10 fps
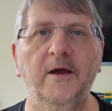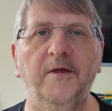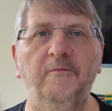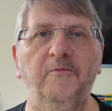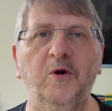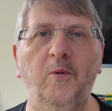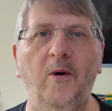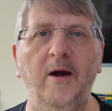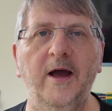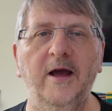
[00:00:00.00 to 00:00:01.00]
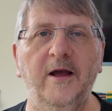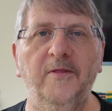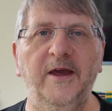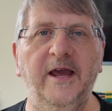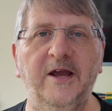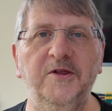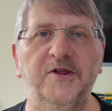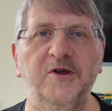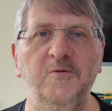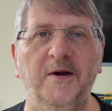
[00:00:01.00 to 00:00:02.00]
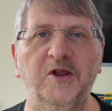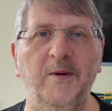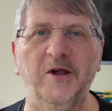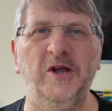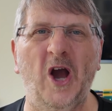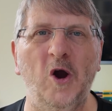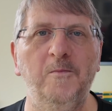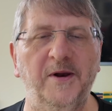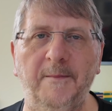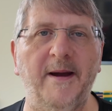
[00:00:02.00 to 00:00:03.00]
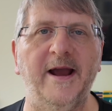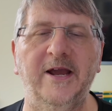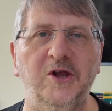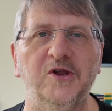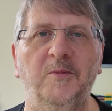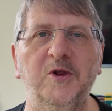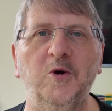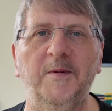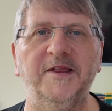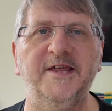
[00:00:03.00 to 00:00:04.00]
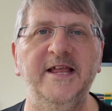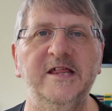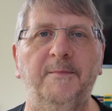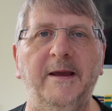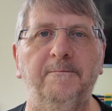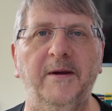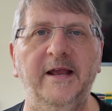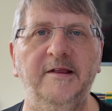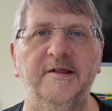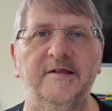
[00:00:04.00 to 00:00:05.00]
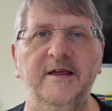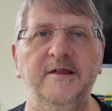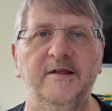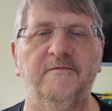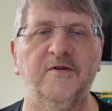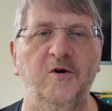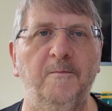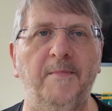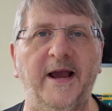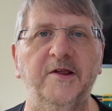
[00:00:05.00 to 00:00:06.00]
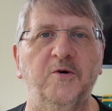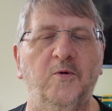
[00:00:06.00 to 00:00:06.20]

that require the consumer to actually open a package. So we're talking about tins of baked beans, tins of soup, packets of